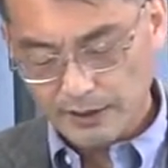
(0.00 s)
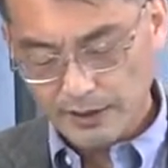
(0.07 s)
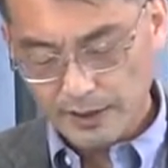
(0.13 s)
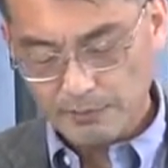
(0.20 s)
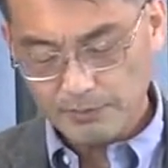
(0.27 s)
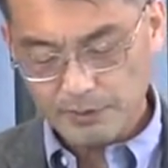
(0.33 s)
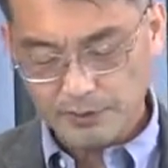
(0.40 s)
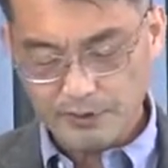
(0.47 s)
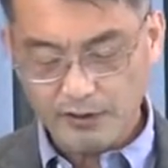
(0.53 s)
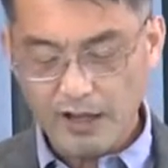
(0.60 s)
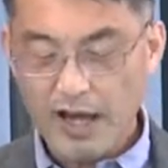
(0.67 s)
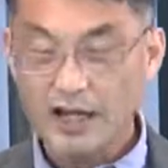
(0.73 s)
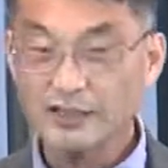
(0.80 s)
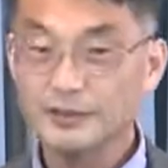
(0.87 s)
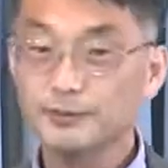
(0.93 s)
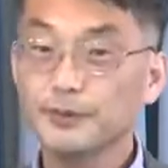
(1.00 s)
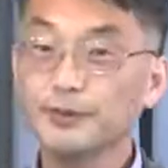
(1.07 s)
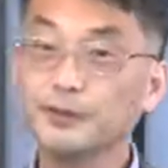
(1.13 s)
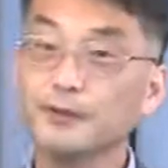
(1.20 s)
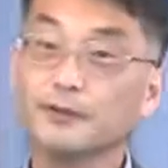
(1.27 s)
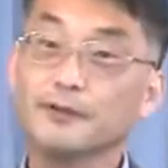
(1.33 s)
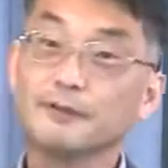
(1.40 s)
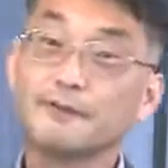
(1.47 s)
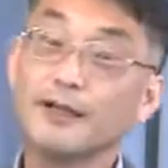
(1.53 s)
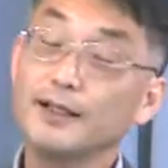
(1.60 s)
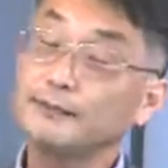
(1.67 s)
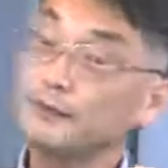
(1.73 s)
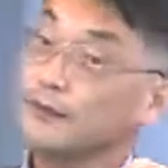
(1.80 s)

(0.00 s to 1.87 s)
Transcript: kept our lives pure, right?